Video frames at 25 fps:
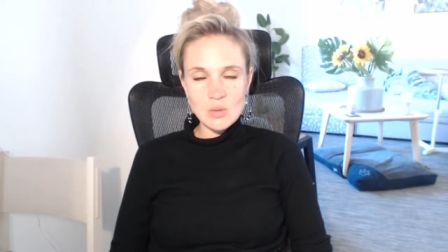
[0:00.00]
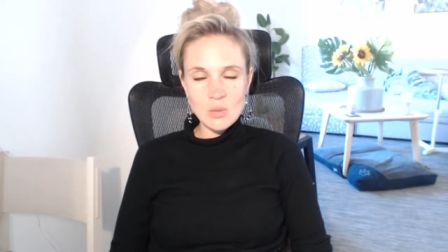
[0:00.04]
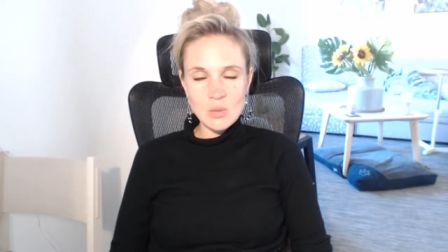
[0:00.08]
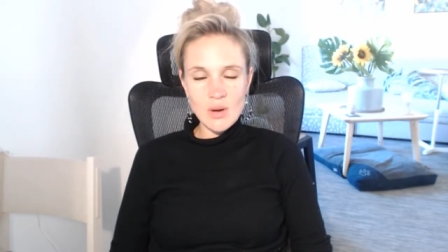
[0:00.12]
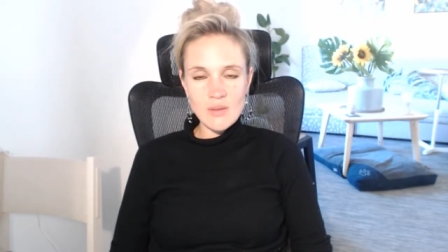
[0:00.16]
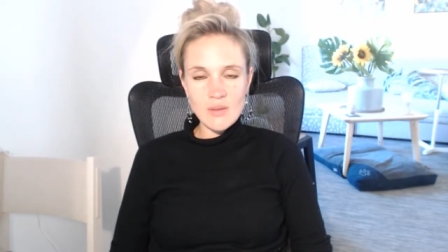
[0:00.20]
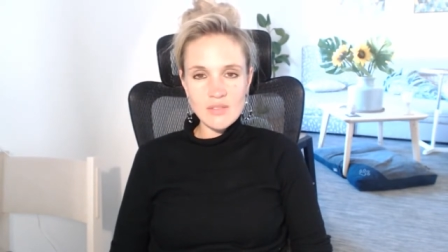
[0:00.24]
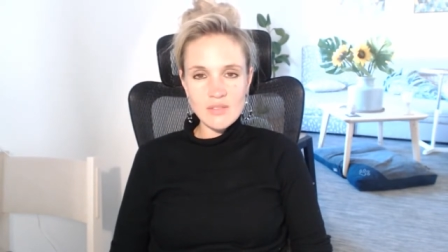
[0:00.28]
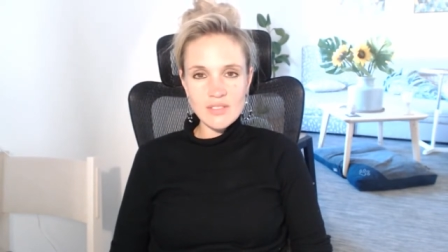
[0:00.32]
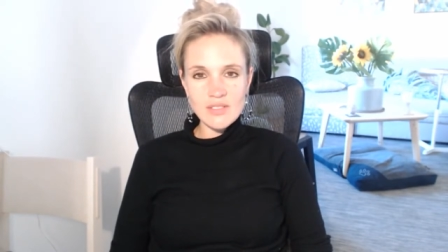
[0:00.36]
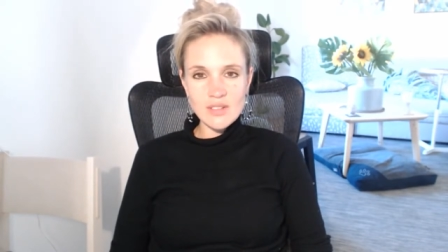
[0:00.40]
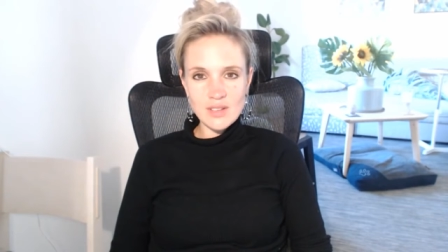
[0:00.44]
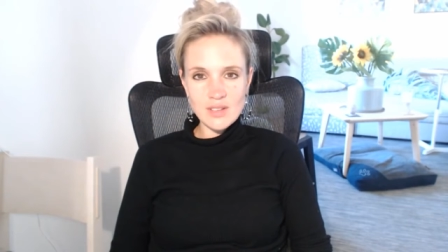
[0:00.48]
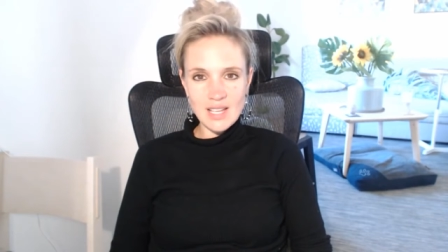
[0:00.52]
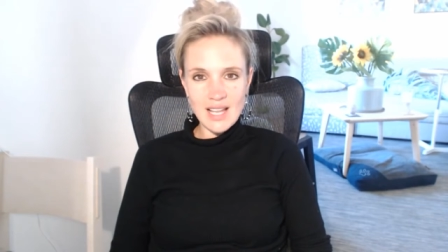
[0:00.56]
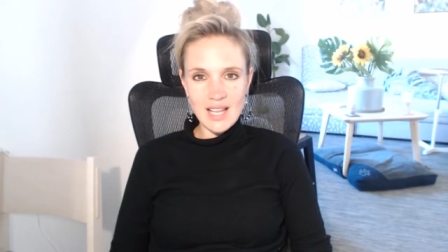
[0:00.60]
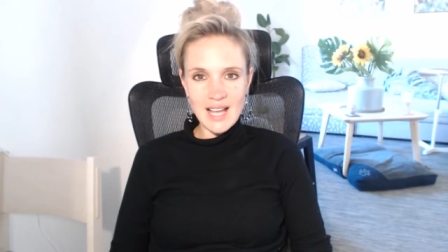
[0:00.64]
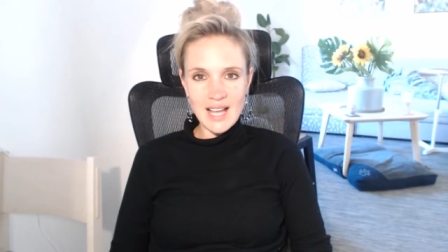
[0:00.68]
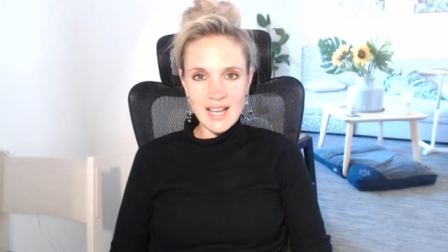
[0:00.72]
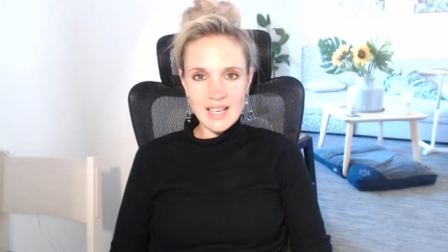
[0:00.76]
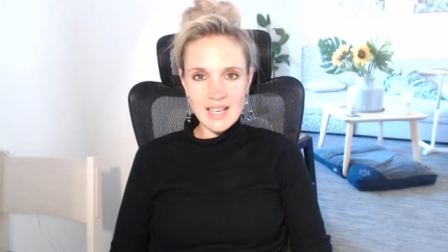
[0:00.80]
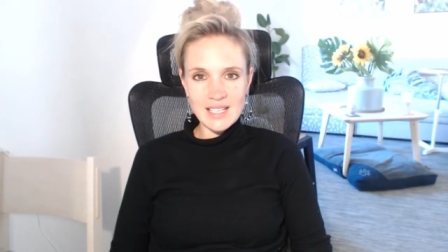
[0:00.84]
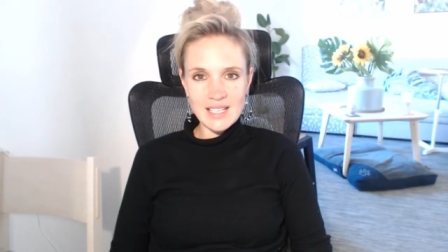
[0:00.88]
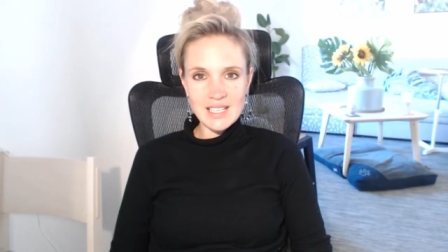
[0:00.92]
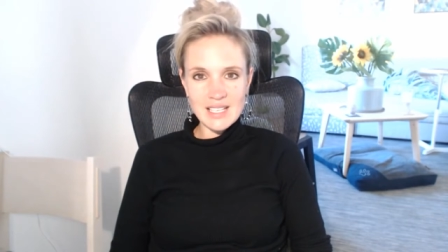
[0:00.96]
you won't feel
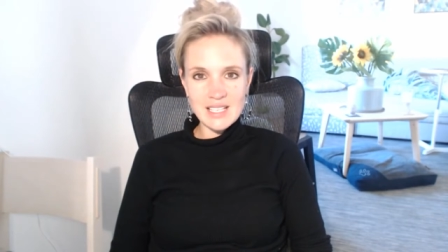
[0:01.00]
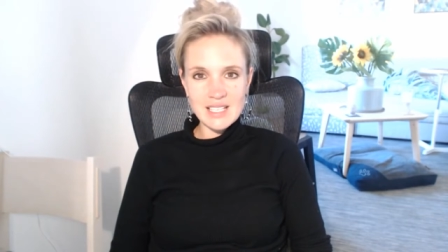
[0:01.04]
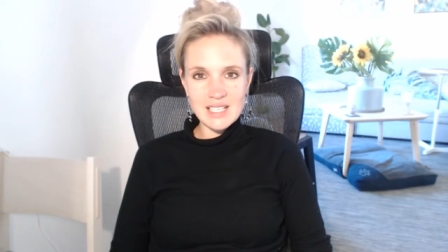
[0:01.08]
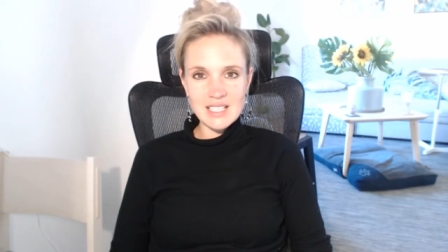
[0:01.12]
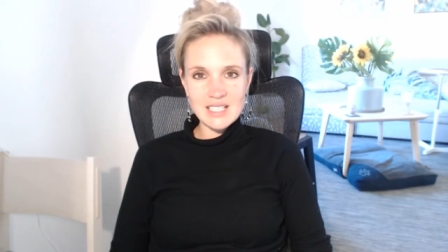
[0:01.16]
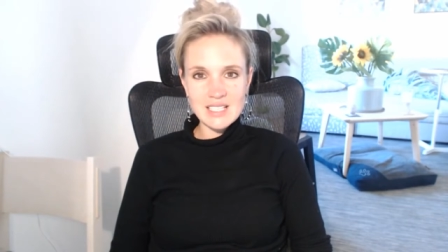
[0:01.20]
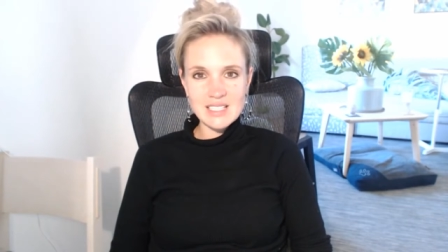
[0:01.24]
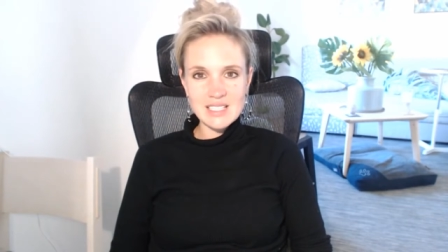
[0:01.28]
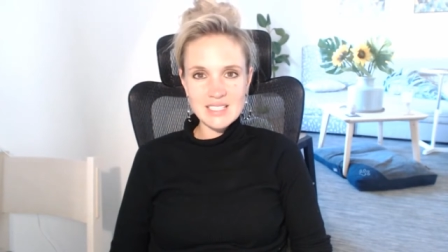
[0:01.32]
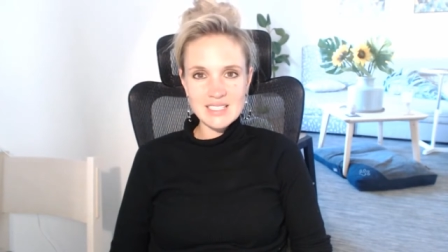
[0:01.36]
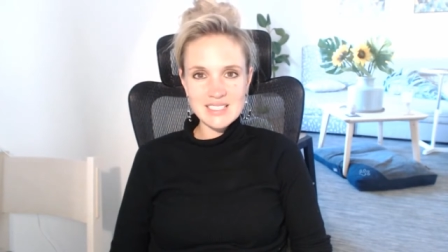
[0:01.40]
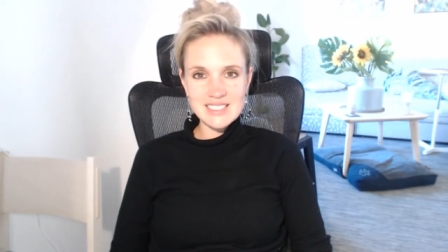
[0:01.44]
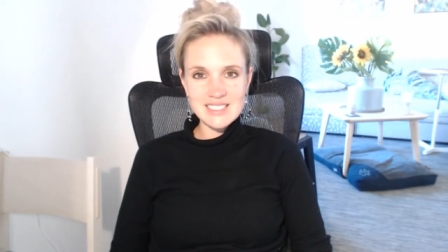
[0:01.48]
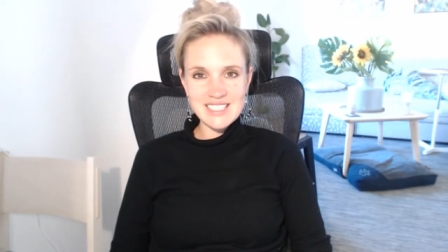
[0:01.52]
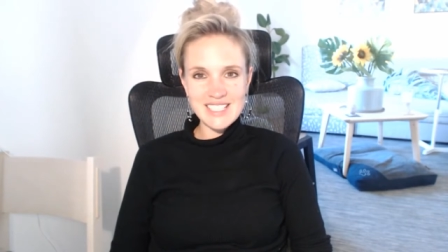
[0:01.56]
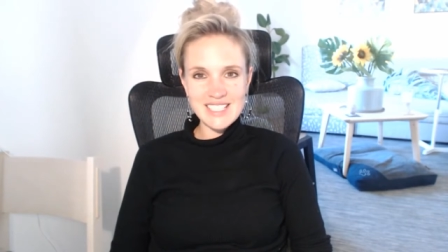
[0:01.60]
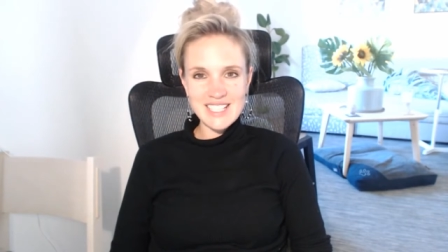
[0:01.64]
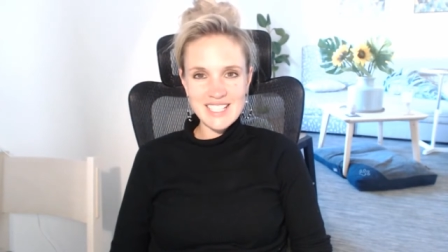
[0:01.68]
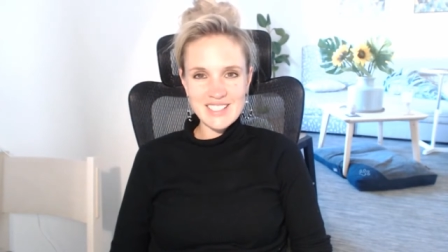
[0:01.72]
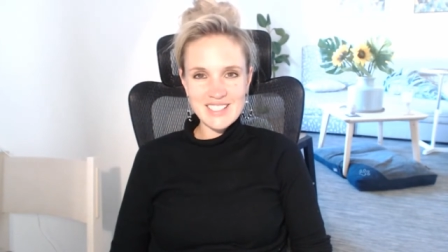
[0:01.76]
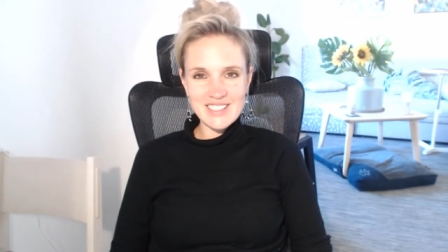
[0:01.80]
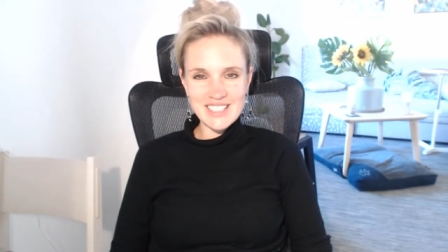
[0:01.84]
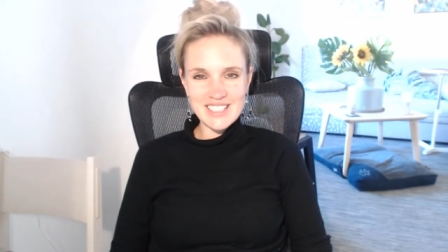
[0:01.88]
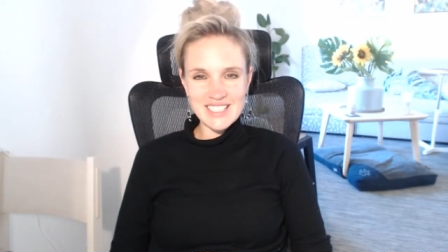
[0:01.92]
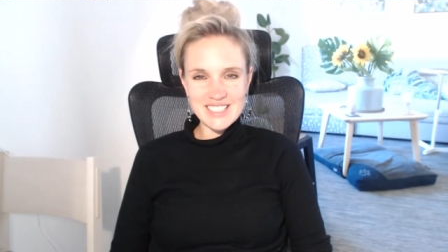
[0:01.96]
lack.
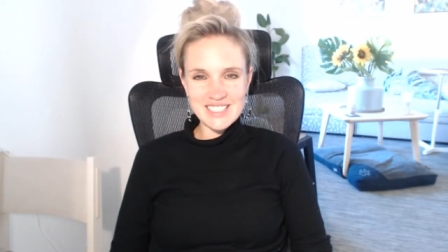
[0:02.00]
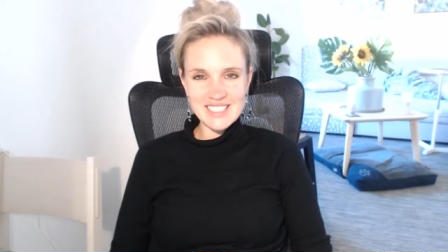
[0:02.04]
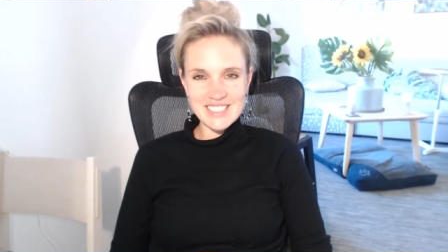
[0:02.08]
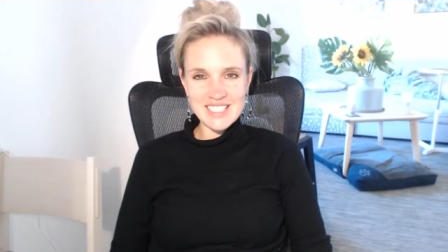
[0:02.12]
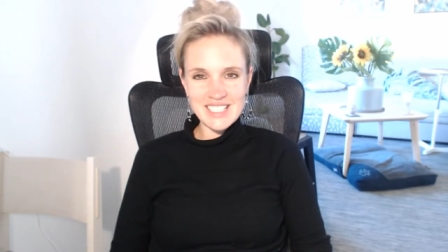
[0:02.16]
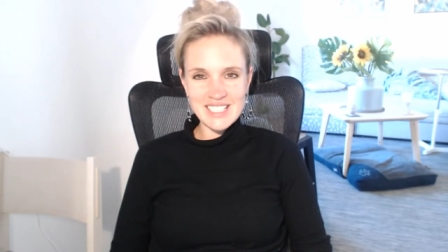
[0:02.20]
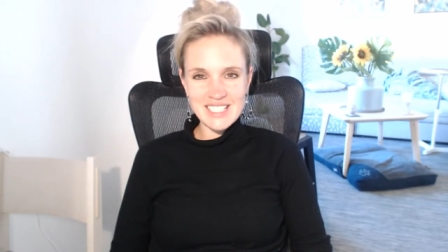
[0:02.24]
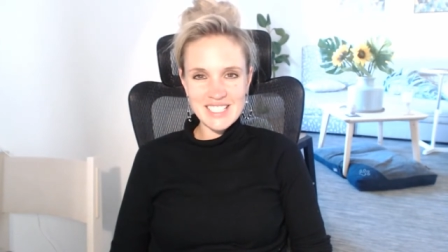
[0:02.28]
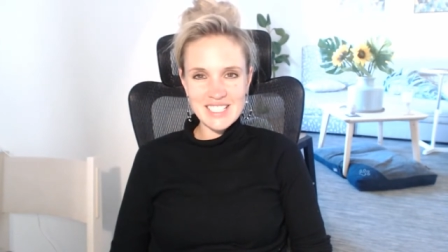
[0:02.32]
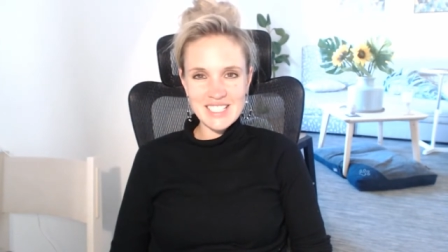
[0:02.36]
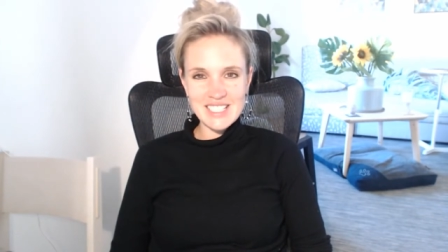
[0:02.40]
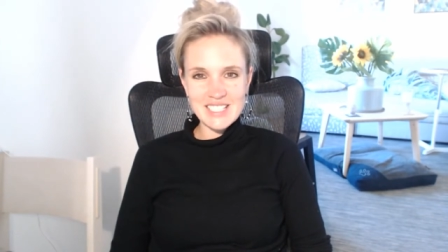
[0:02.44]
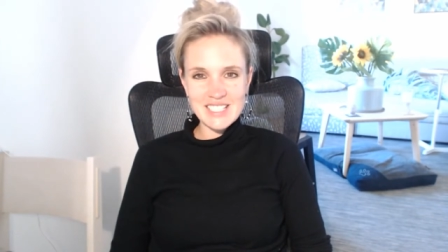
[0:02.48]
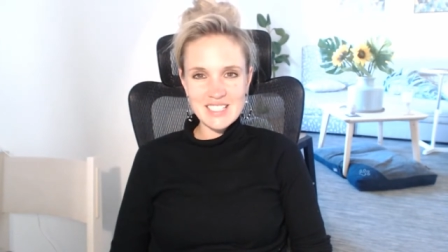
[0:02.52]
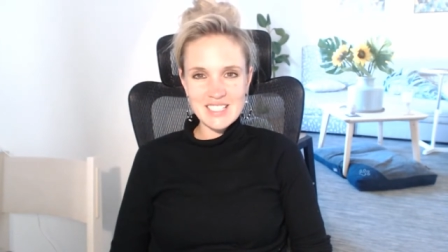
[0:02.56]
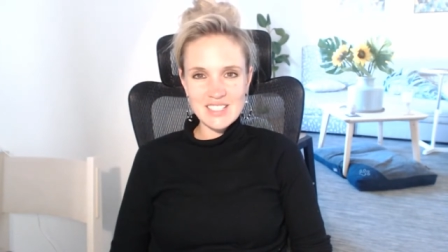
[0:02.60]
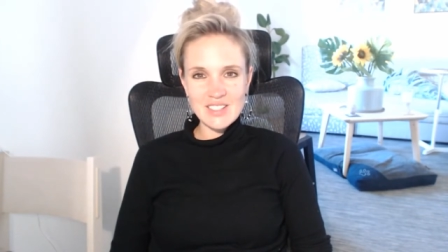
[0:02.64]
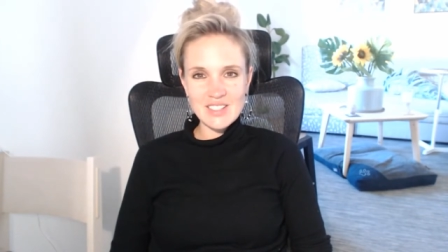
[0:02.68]
Isn't that crazy?